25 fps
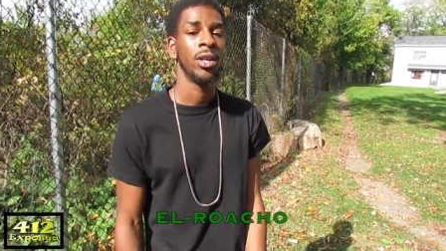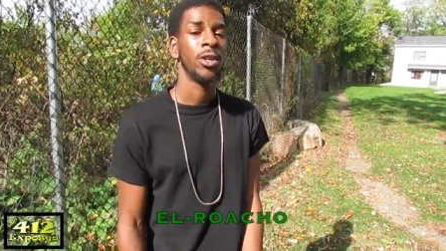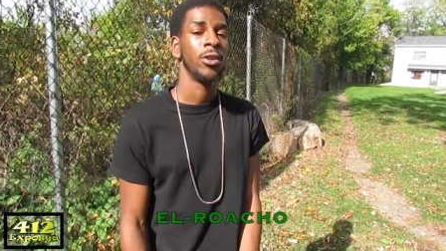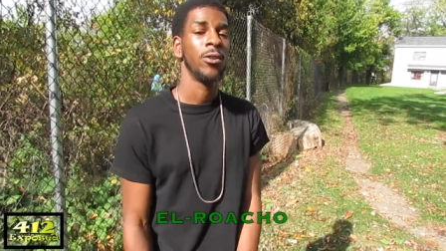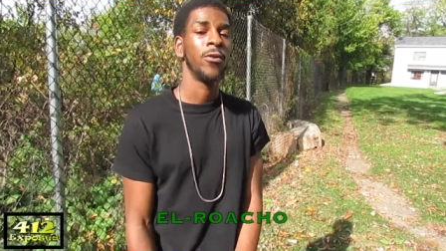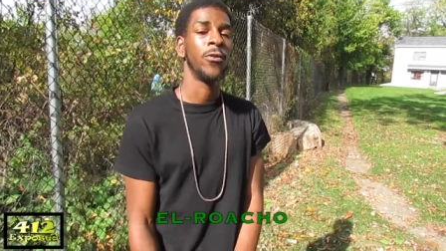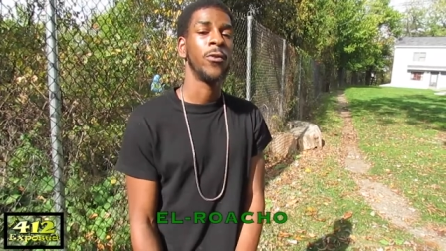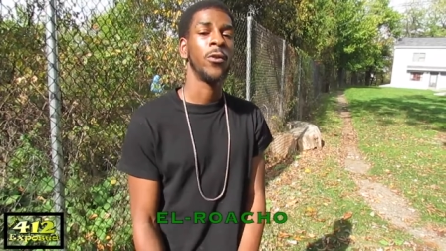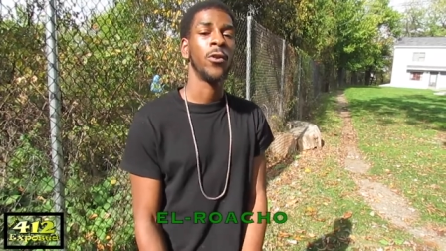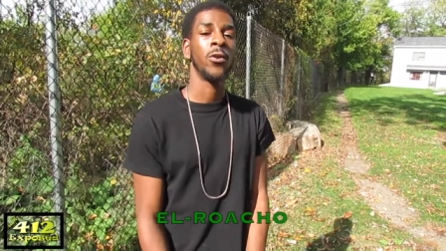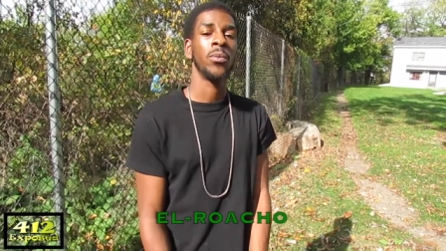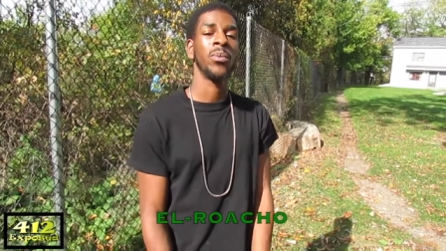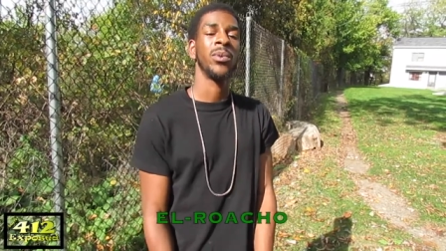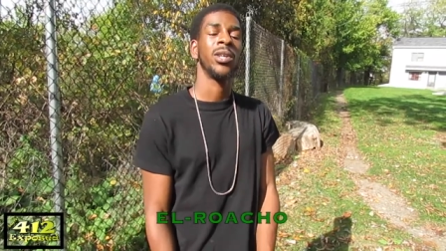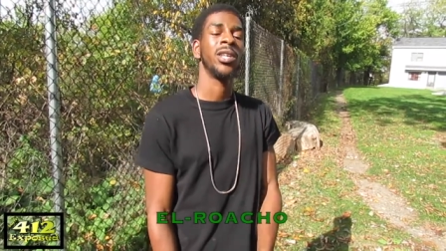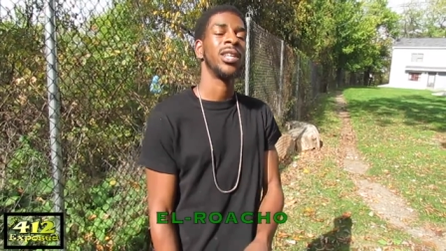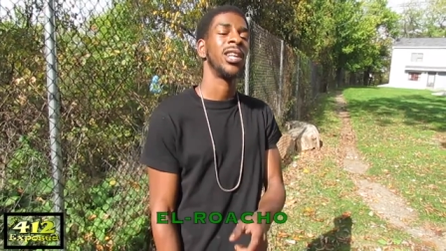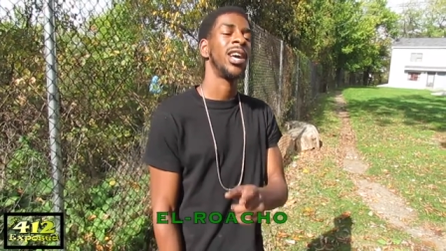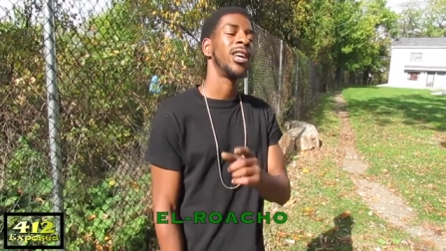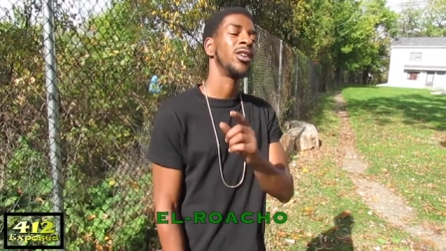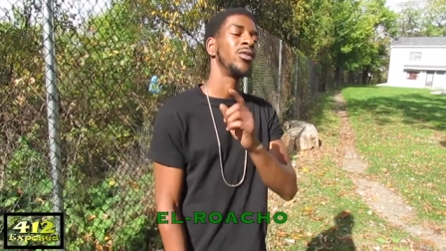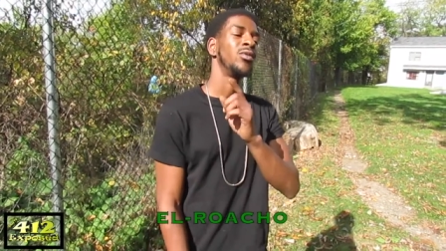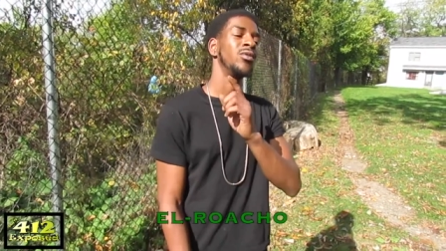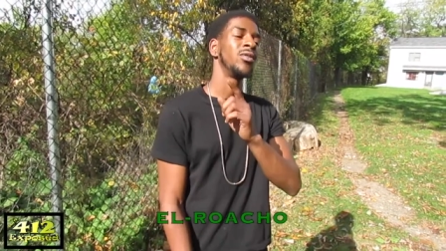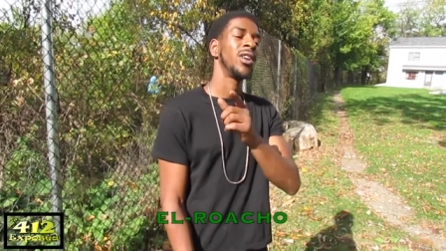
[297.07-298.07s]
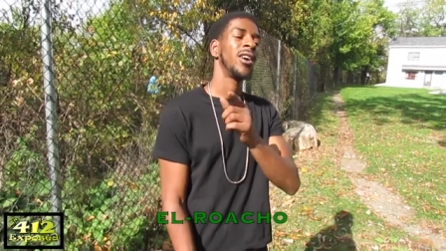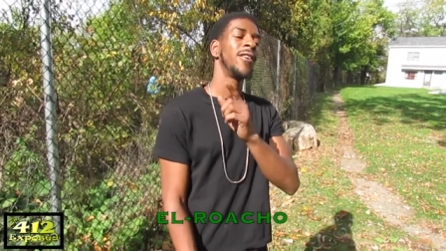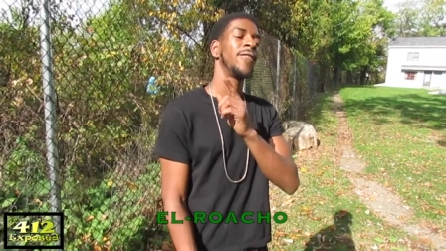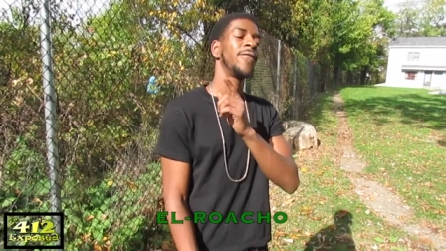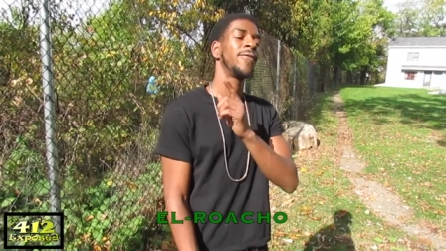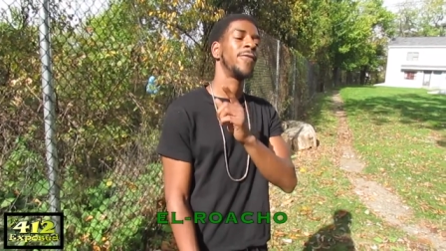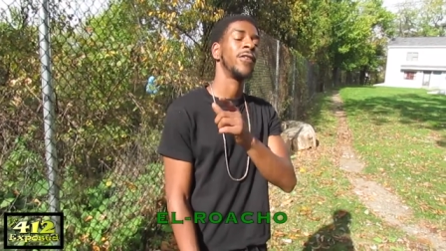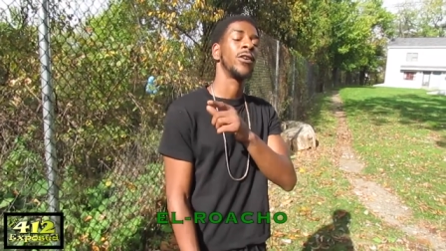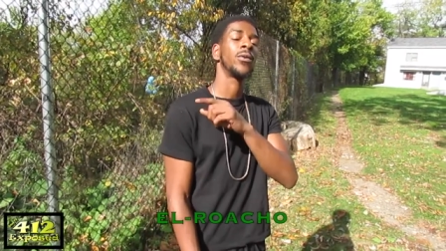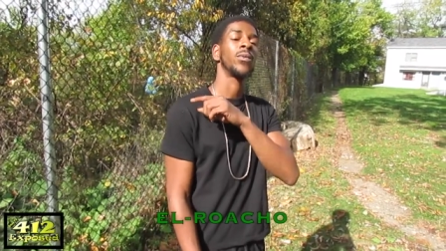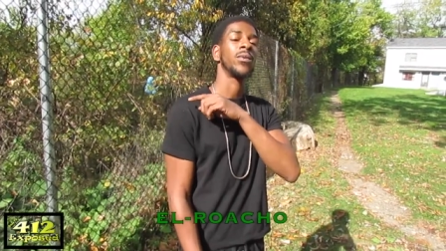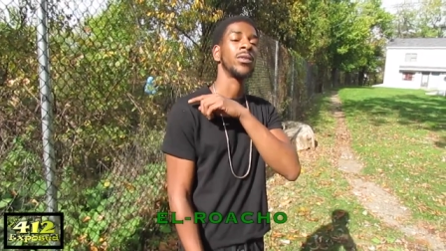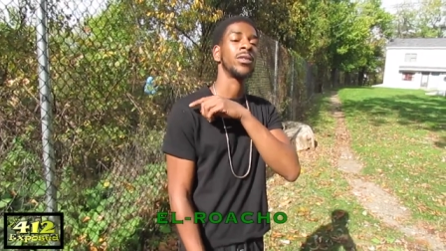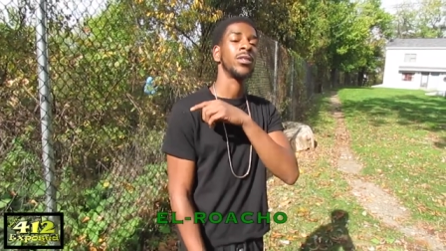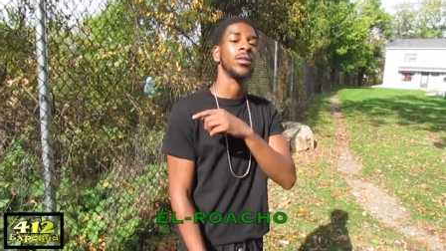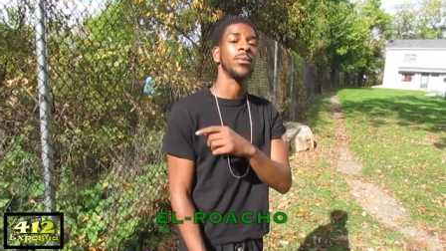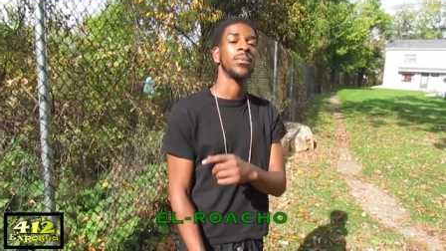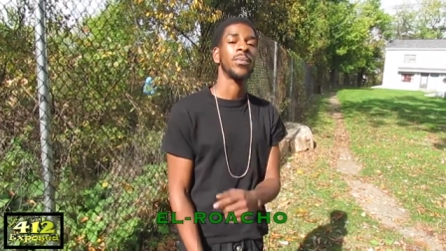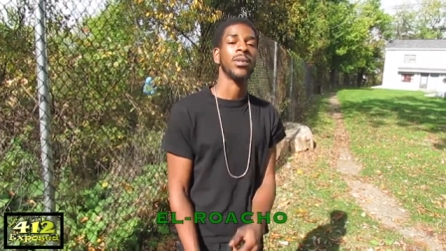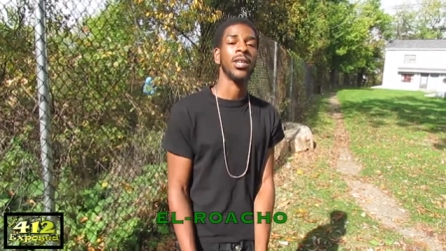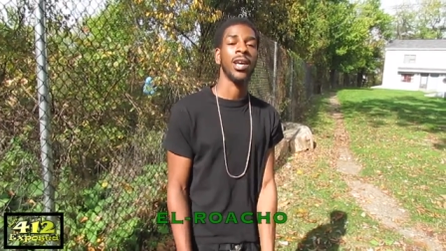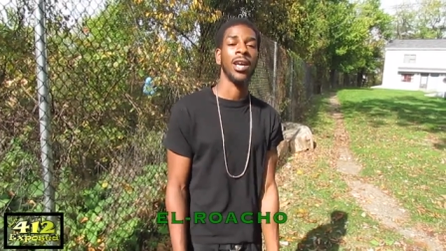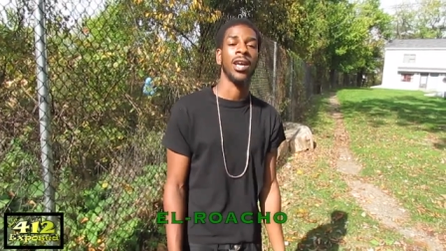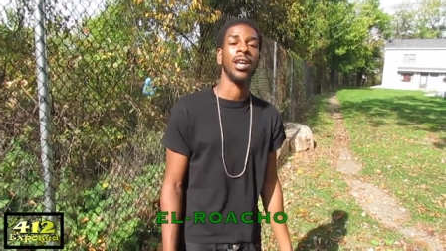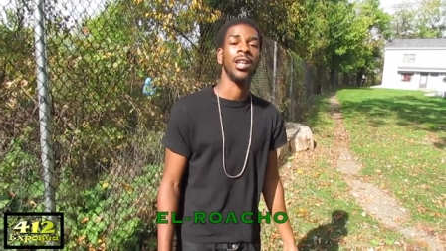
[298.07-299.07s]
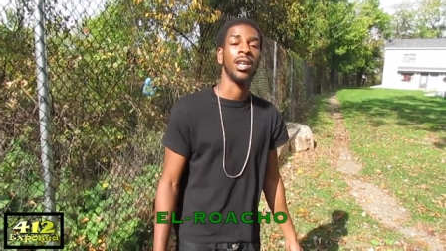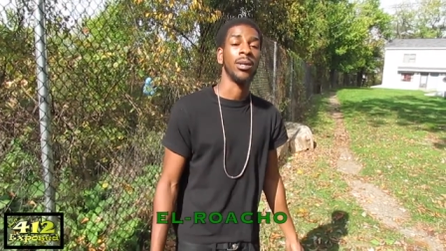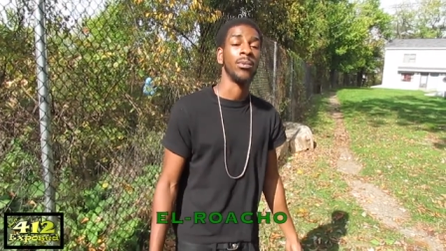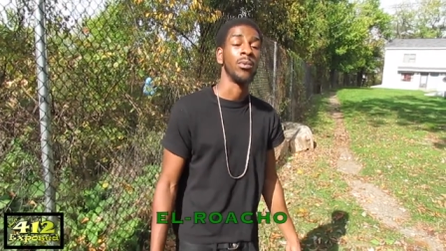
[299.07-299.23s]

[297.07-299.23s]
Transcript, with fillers: You feel me? And I do not fuck with them kind.